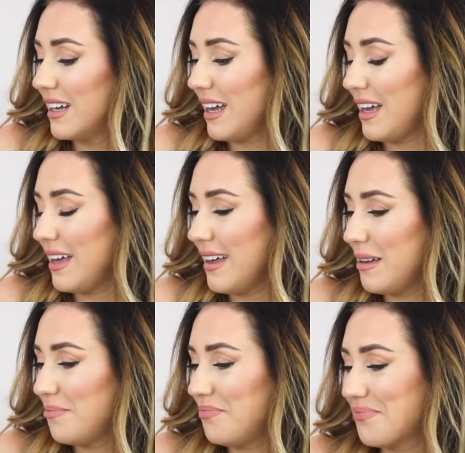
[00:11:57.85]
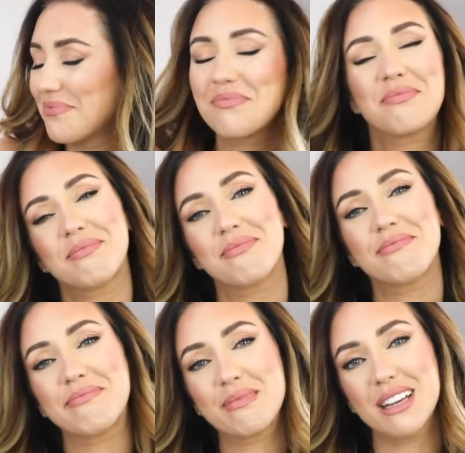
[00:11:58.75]

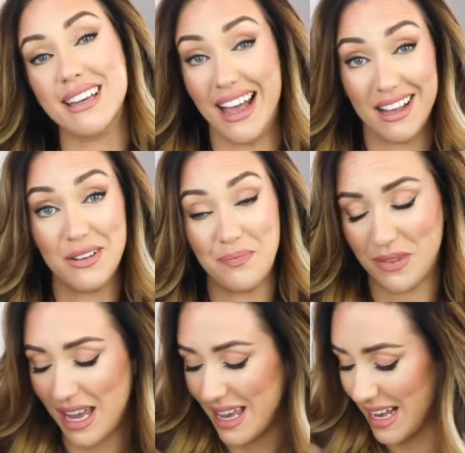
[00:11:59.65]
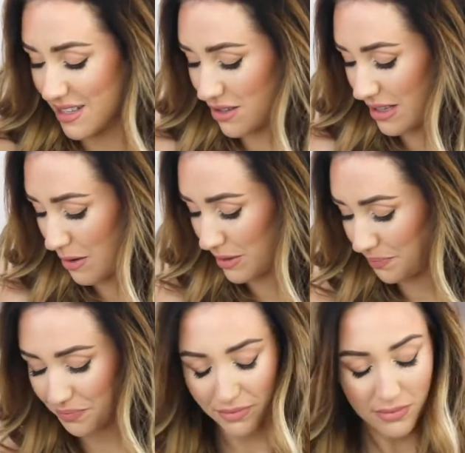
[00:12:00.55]
Yeah, get your hands on that one.